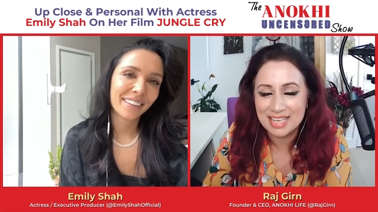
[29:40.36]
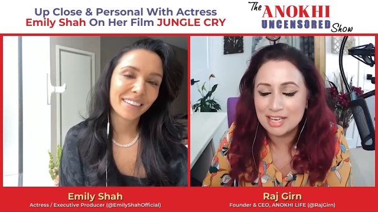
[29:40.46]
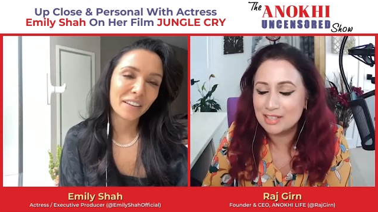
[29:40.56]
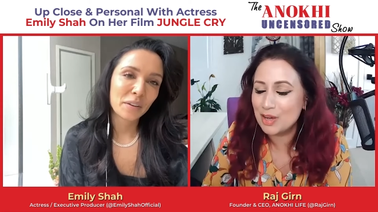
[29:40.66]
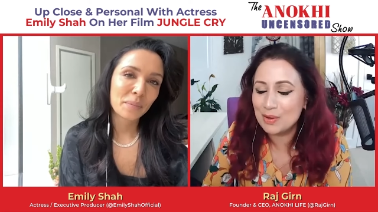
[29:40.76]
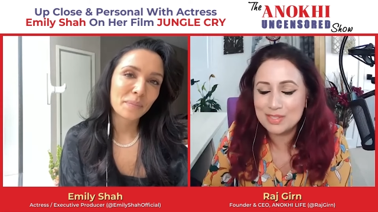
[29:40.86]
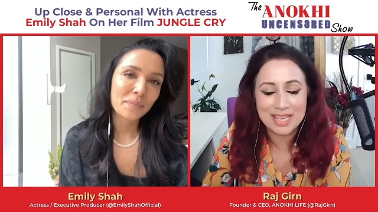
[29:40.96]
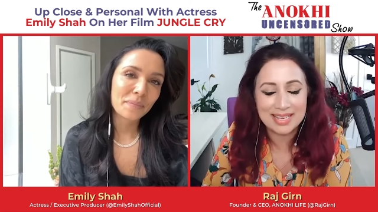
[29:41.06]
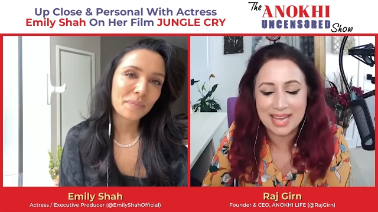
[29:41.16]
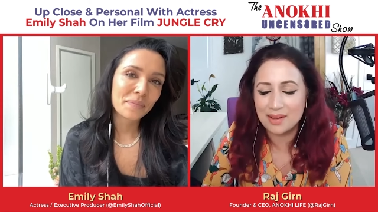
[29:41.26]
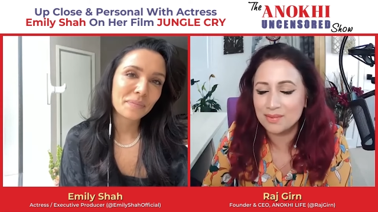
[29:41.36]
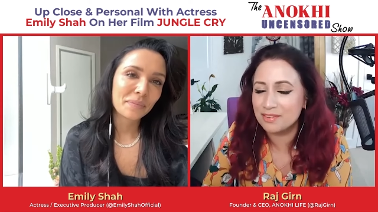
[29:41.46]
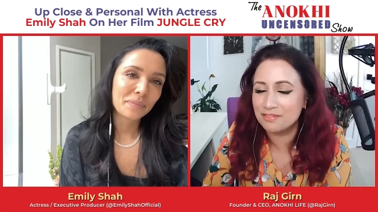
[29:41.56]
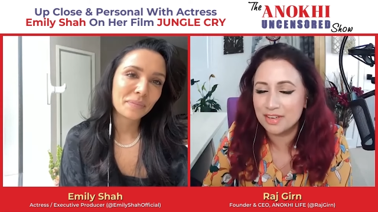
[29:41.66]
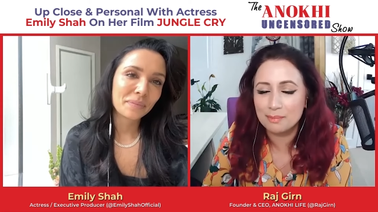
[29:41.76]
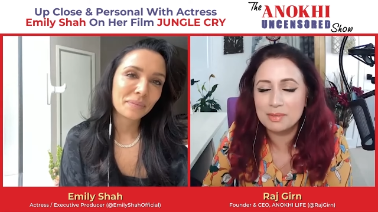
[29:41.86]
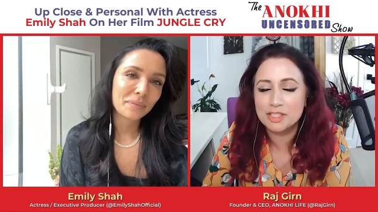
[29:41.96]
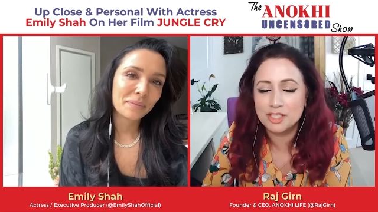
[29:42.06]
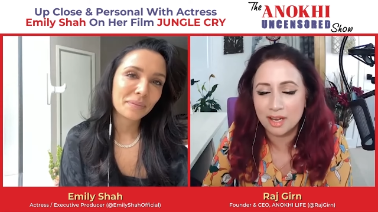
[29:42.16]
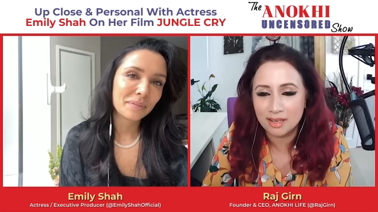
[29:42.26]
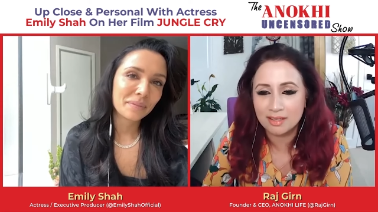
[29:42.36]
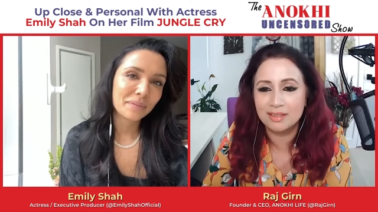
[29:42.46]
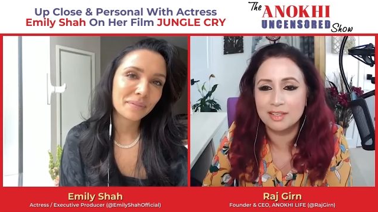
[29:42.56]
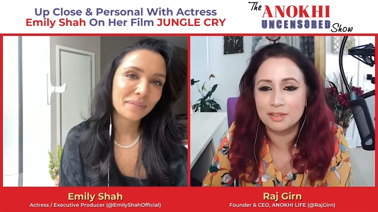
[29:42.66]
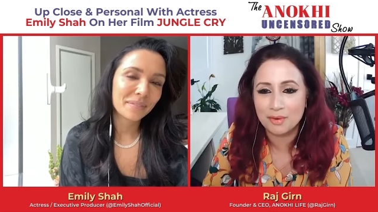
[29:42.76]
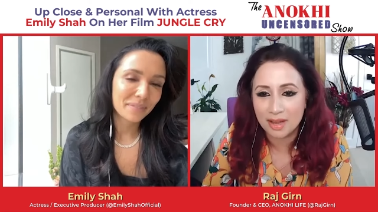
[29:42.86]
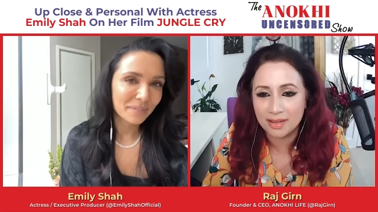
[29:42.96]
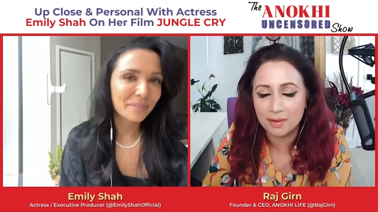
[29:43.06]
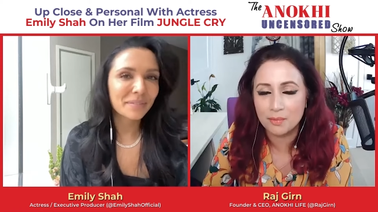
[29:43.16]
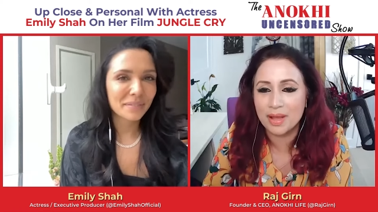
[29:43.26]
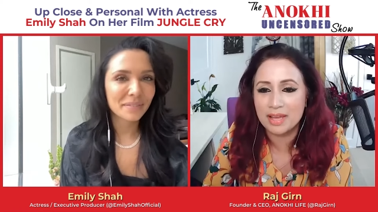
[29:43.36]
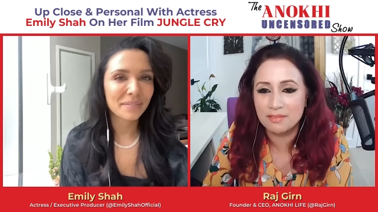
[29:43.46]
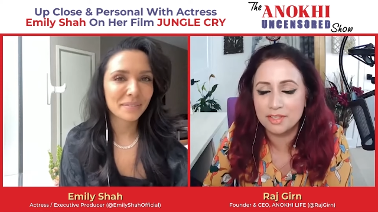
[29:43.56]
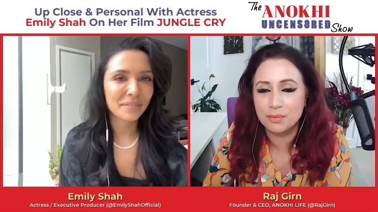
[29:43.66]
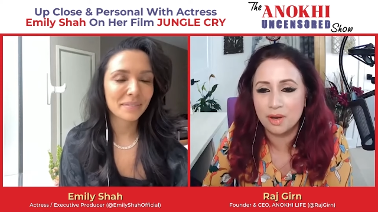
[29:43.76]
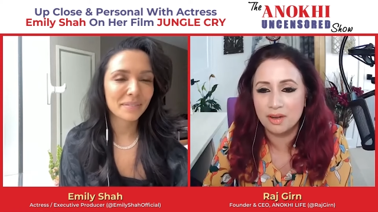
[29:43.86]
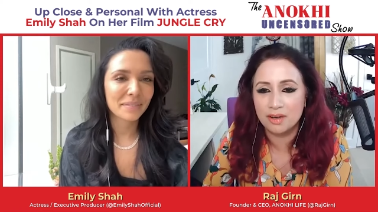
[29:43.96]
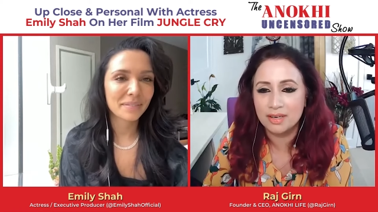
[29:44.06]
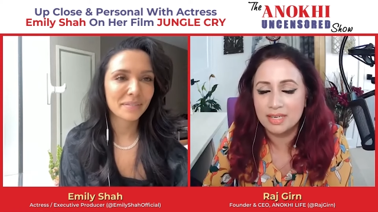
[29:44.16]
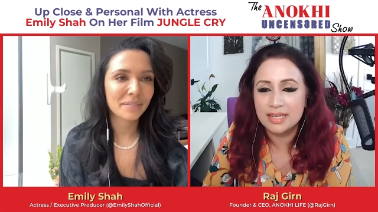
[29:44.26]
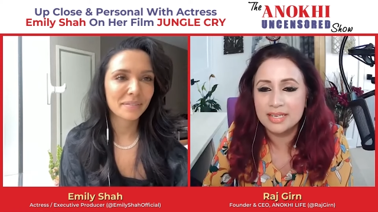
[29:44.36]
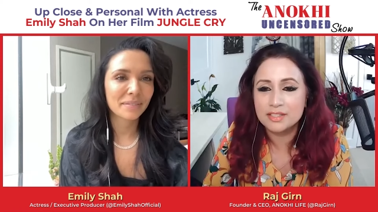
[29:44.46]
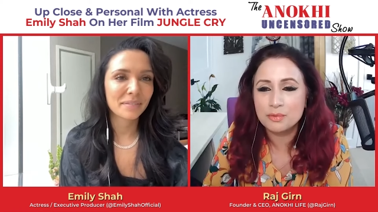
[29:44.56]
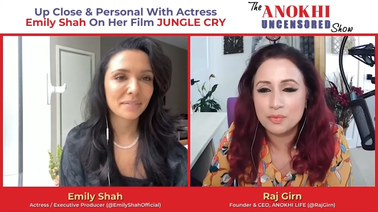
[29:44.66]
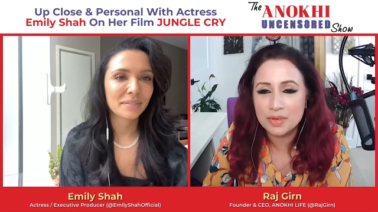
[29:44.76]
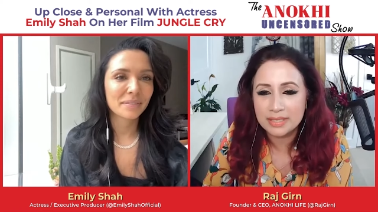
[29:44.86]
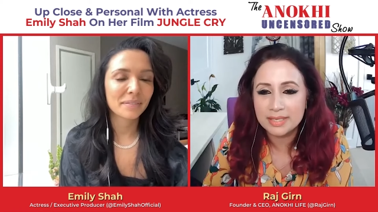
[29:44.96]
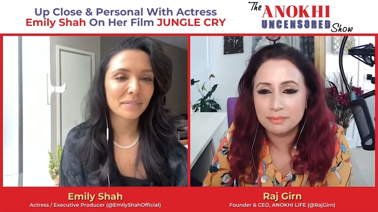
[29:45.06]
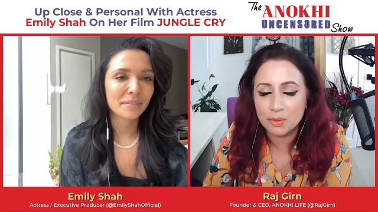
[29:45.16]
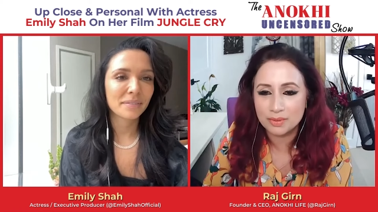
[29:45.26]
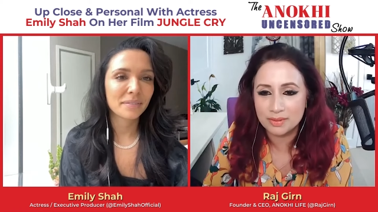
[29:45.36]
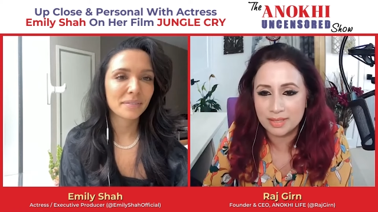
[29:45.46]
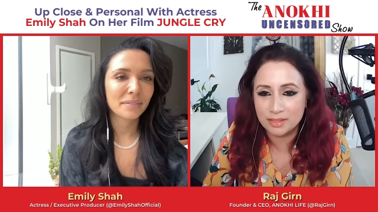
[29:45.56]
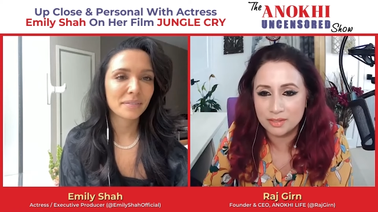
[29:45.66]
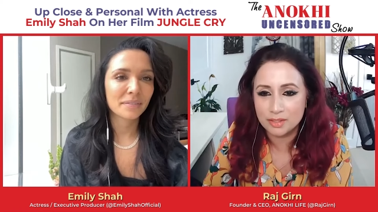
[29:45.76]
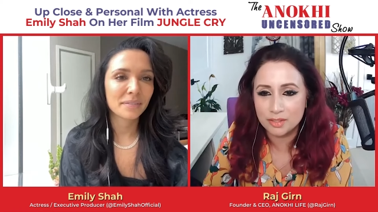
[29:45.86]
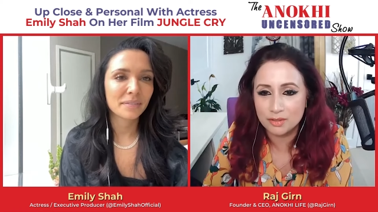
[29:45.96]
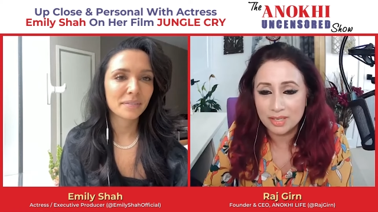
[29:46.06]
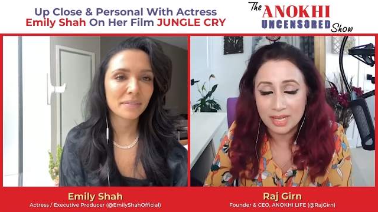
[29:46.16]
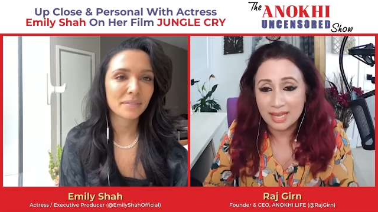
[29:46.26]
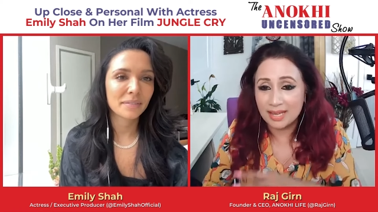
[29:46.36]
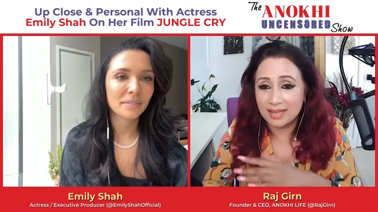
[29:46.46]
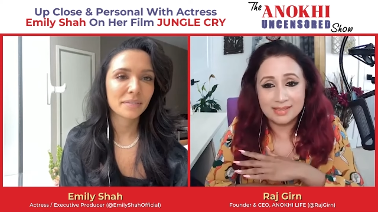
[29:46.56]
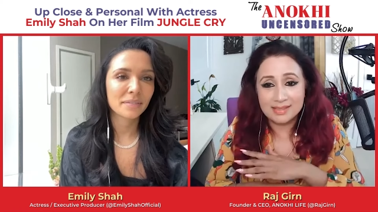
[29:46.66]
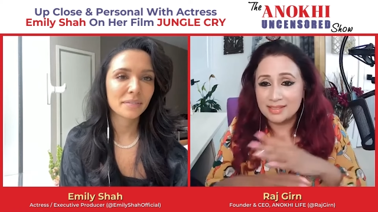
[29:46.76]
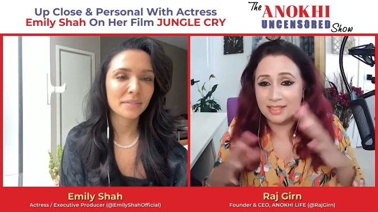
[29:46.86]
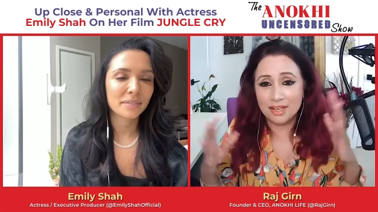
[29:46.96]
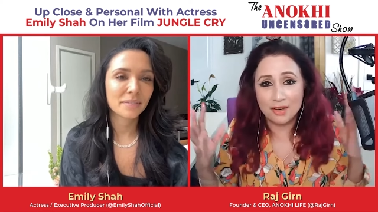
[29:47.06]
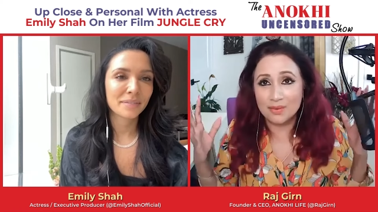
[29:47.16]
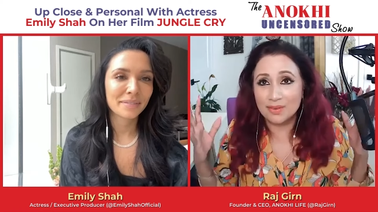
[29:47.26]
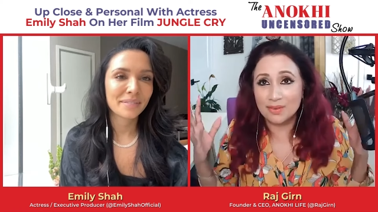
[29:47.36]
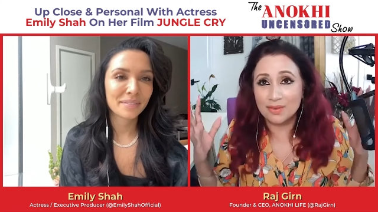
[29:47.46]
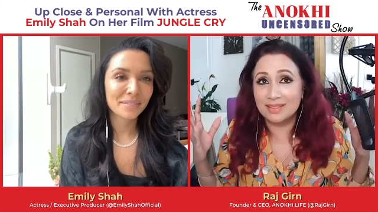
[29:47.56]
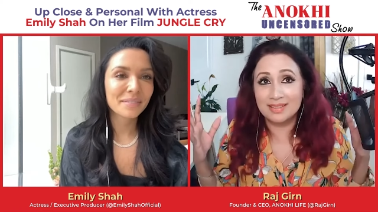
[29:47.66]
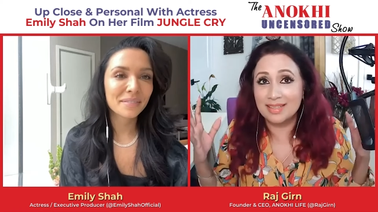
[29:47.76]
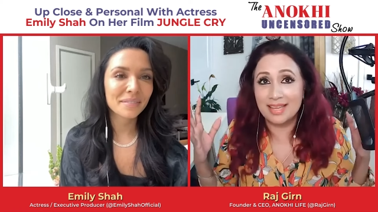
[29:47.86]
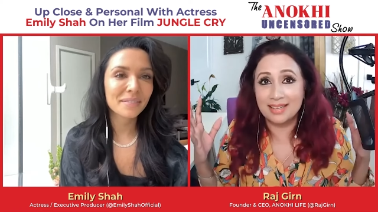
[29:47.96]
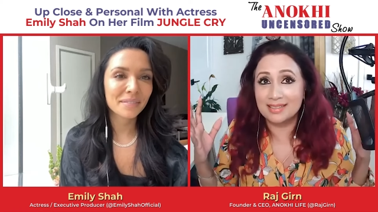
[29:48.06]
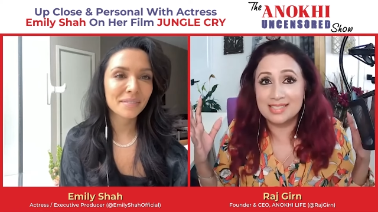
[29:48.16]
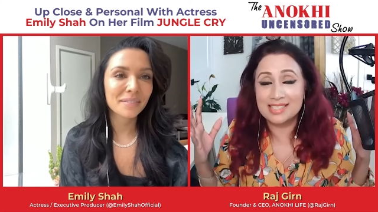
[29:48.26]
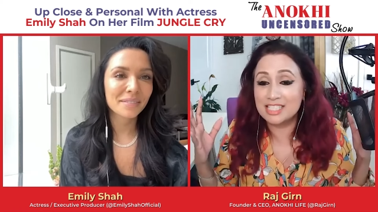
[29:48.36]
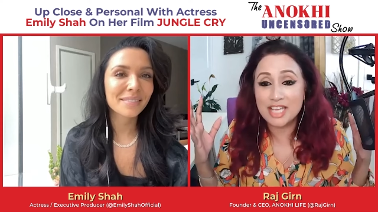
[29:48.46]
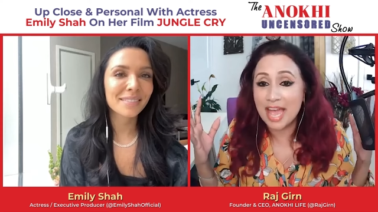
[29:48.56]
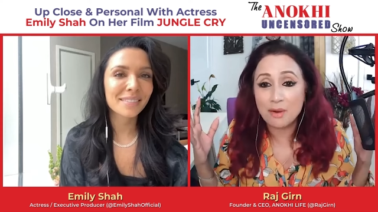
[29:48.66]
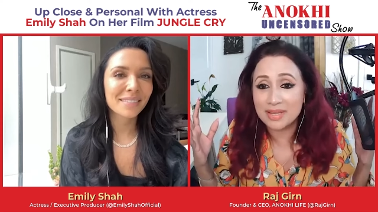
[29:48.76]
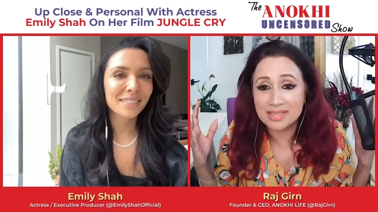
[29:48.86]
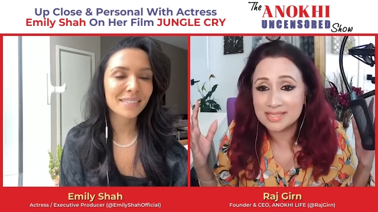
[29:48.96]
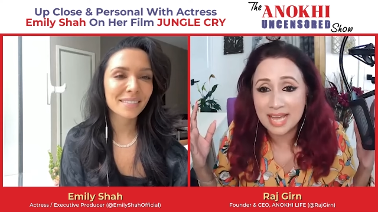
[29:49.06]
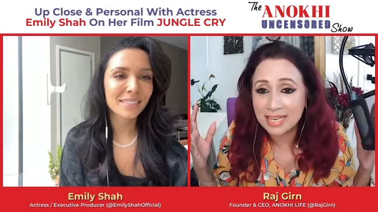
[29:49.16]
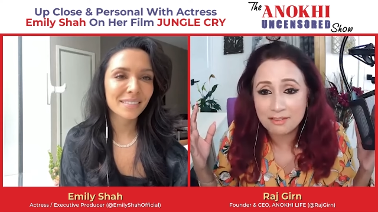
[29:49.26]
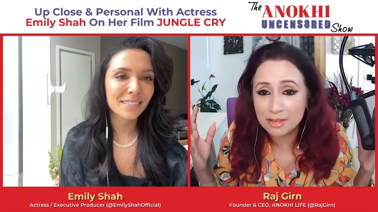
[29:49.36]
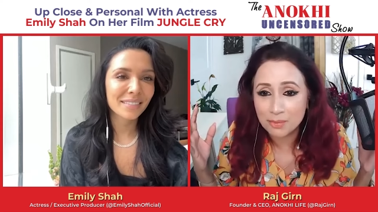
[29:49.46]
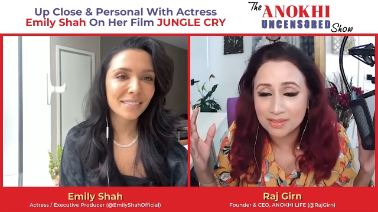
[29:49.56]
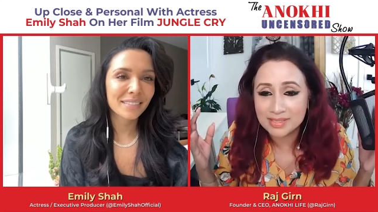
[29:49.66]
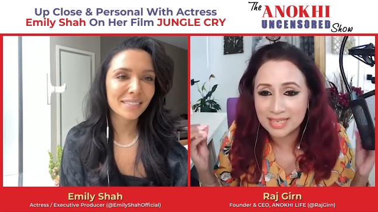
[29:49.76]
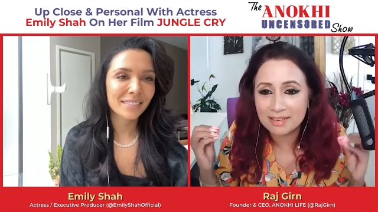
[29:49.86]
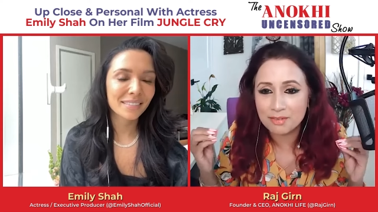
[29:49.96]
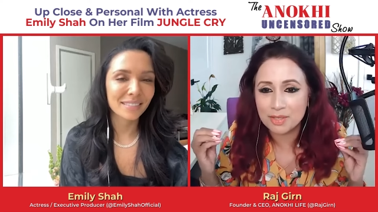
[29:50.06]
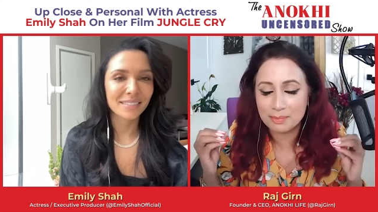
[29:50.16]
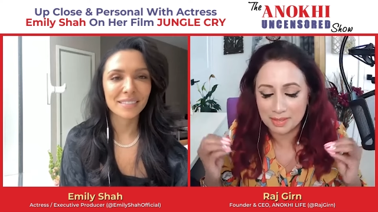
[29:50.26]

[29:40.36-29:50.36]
Speaker 1: Go check out the film Jungle Cry wherever you are. It's really important that you do. And, you know, like share it tell everyone tell everyone about the